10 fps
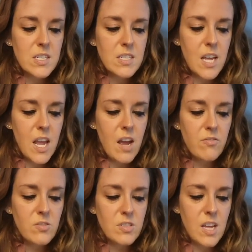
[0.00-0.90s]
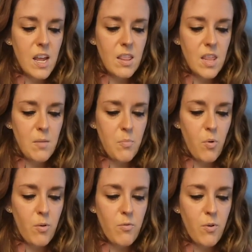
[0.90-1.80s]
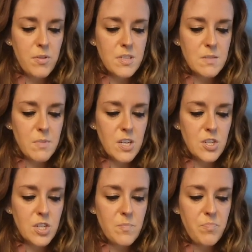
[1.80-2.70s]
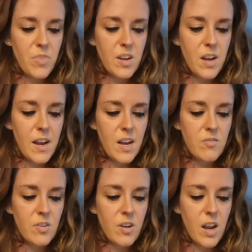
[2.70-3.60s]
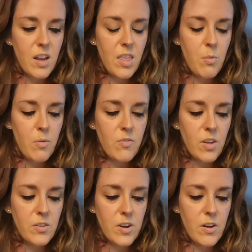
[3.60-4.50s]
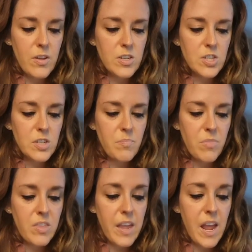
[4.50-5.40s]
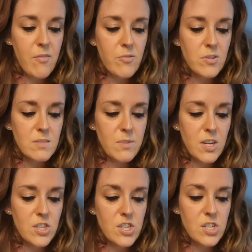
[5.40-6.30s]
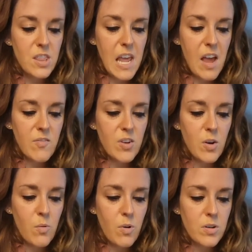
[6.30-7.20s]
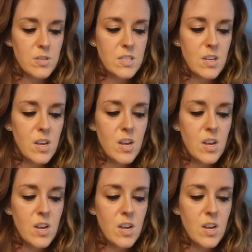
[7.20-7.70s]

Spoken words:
Day after day they pour forth speech. Night after night they reveal knowledge. They have no speech. They have no words.